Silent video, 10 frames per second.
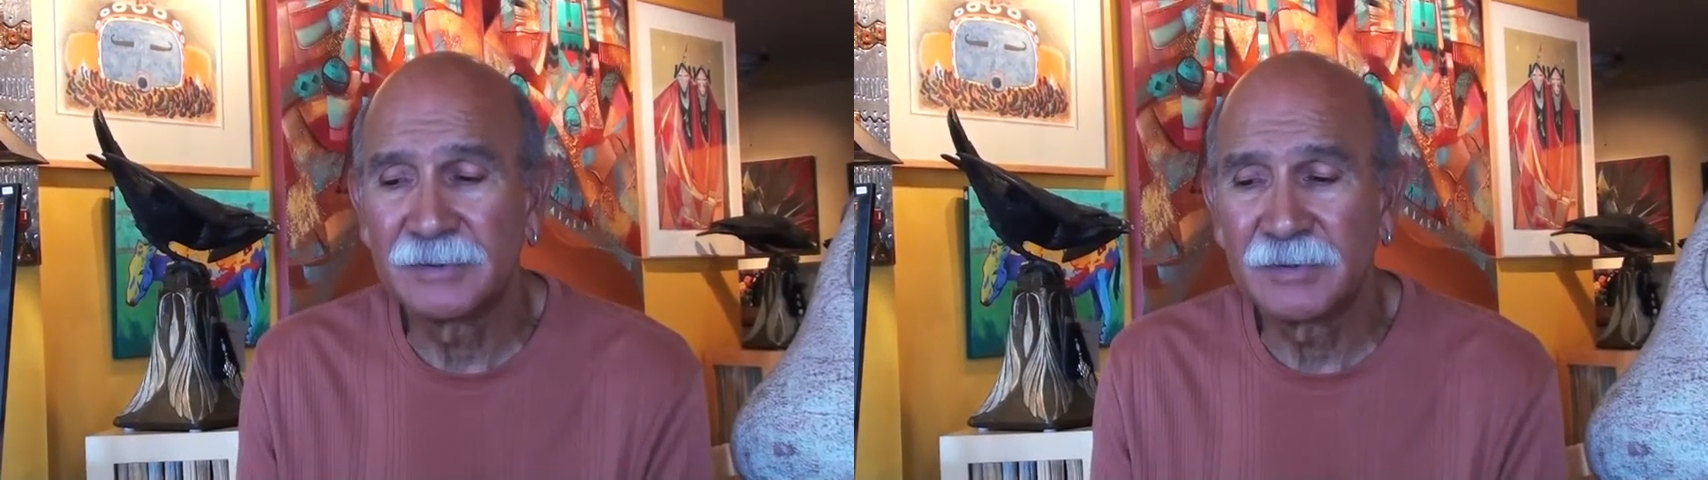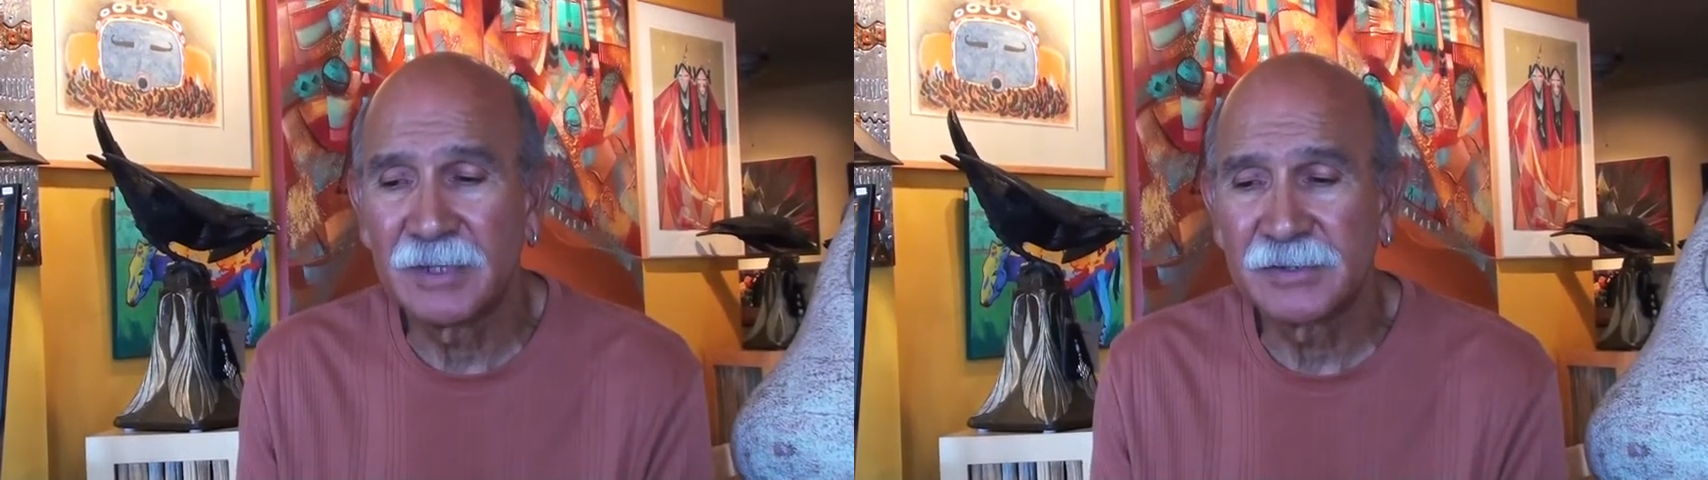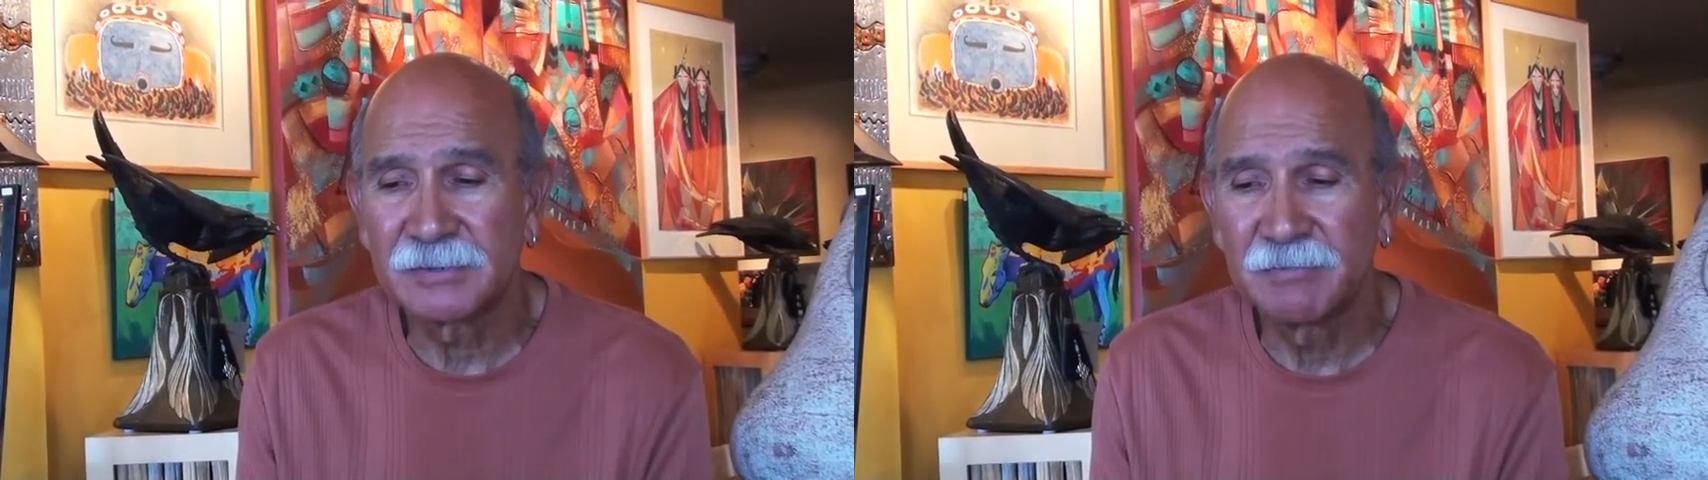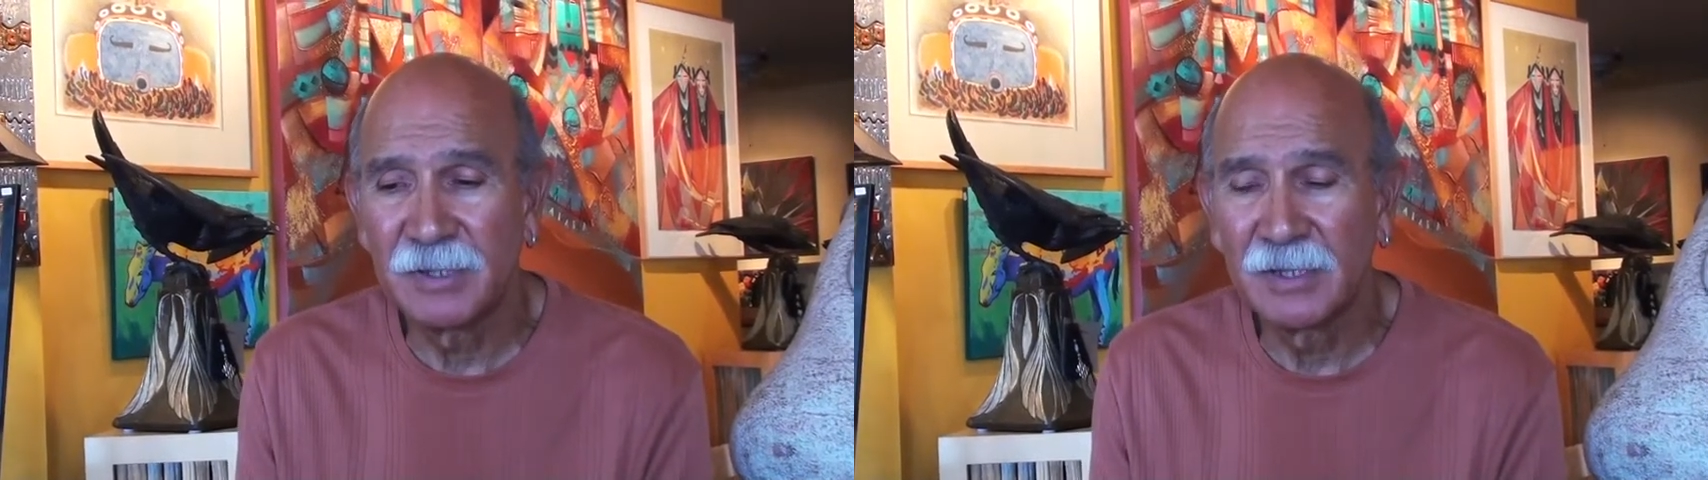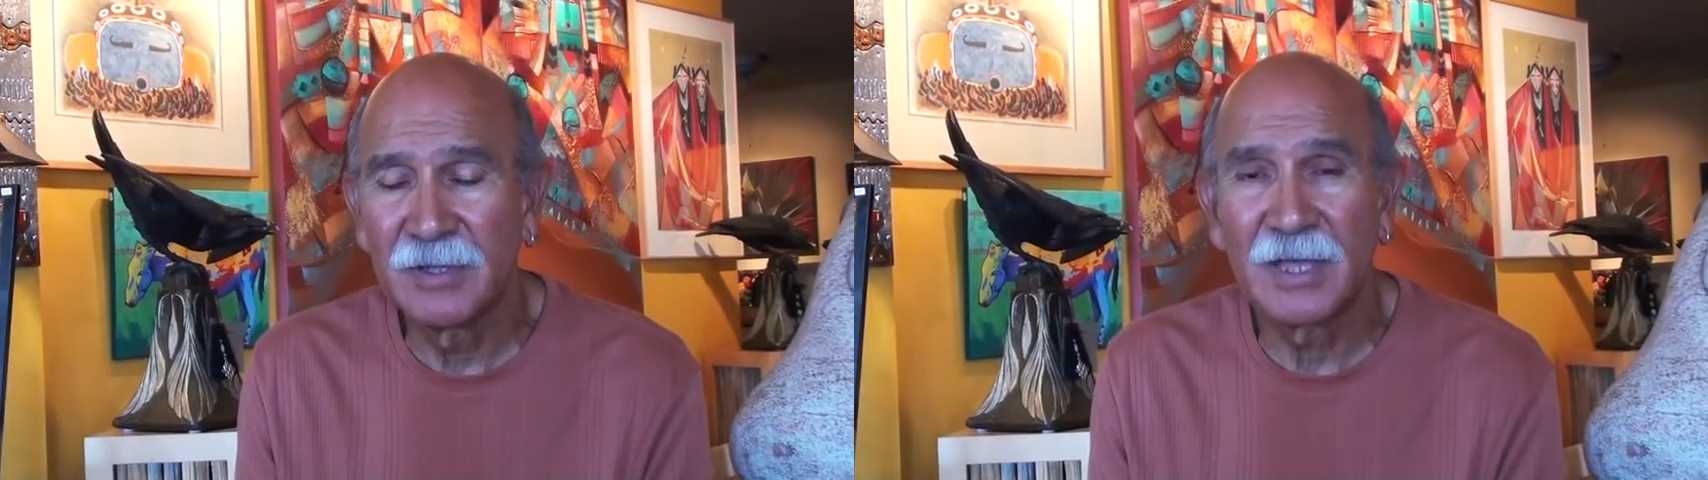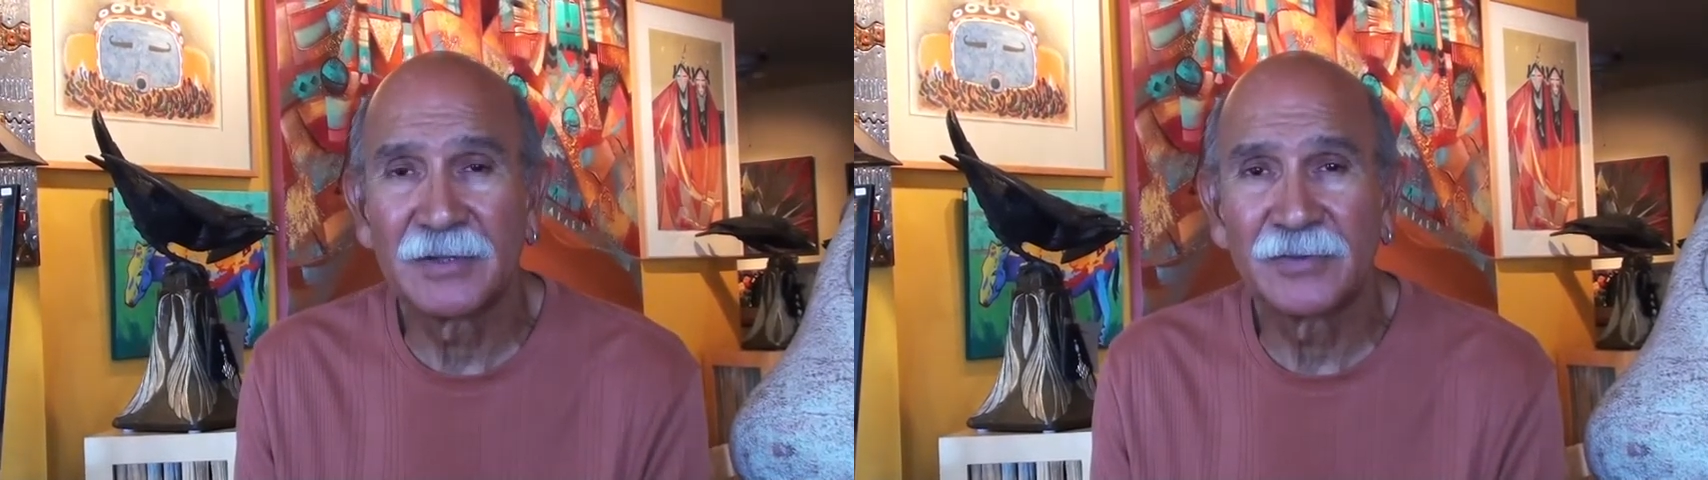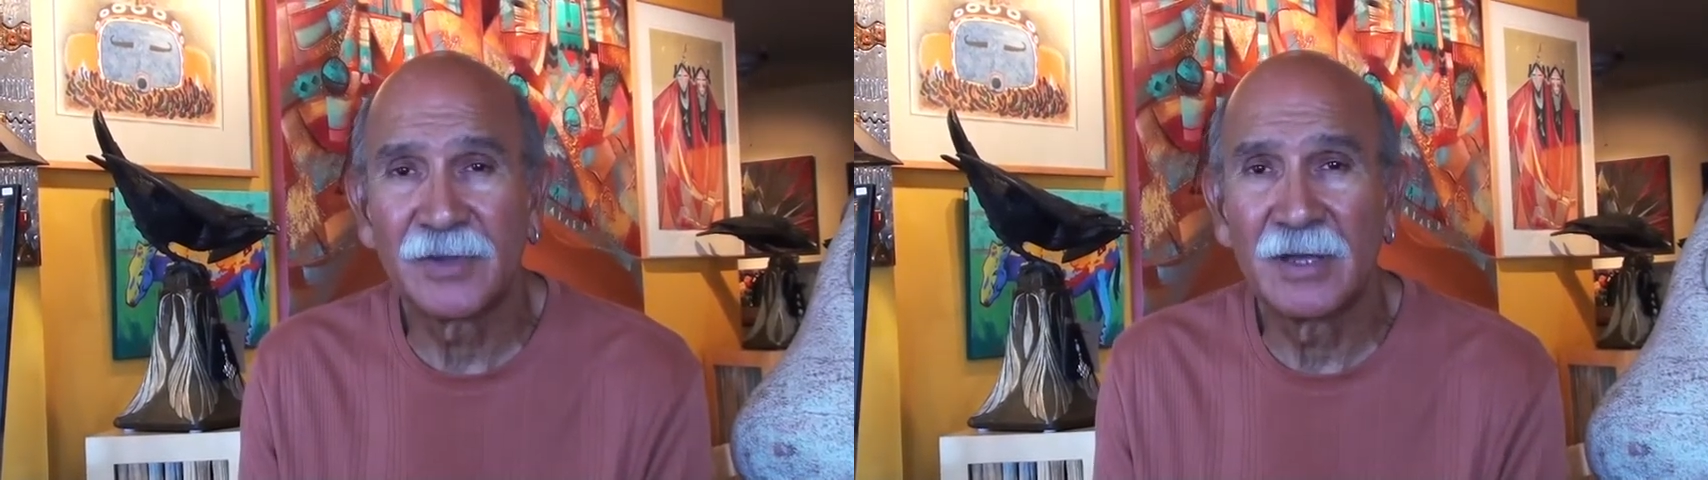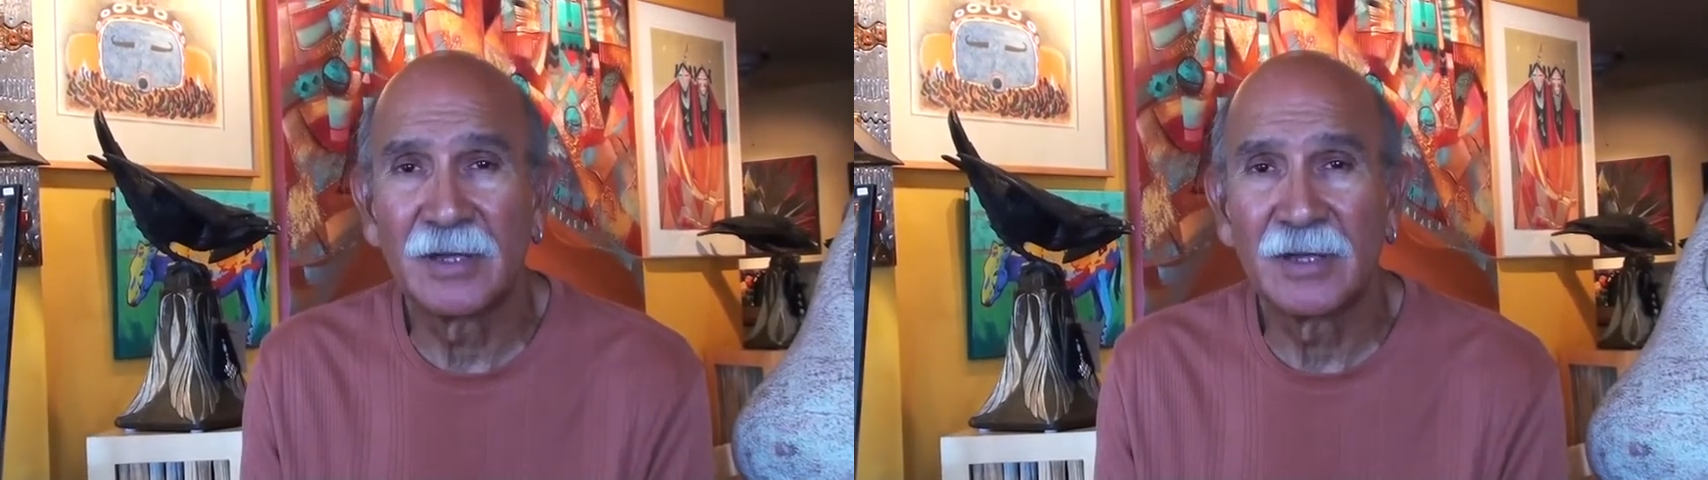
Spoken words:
it's billed as